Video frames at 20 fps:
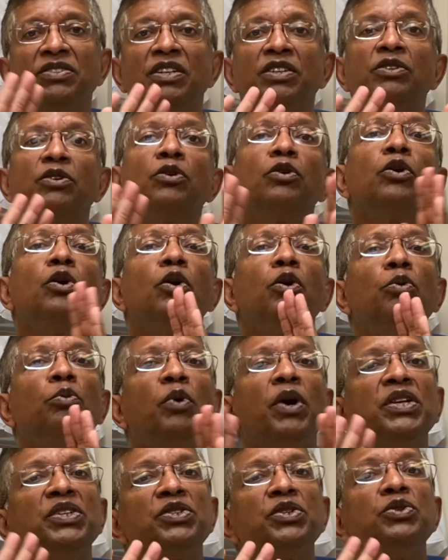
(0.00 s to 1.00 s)
It could go
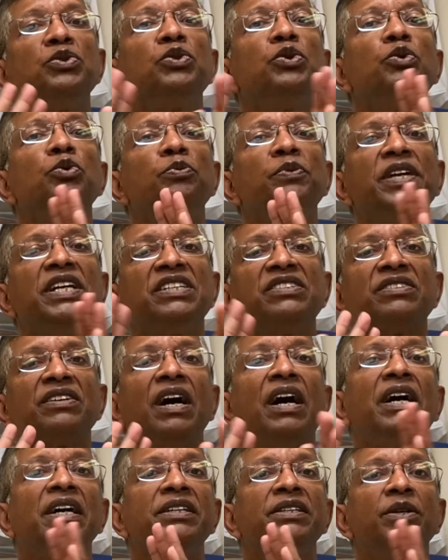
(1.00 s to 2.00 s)
1 to 2 weeks
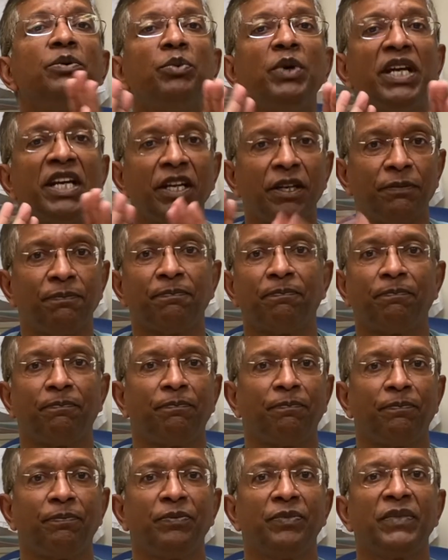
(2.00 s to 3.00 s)
either way.
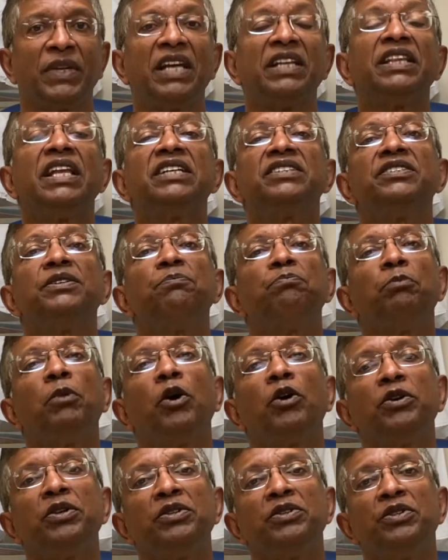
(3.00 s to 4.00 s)
And that's
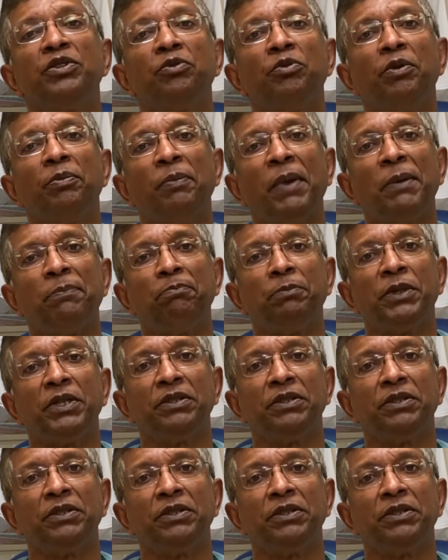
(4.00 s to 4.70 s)
important to remember.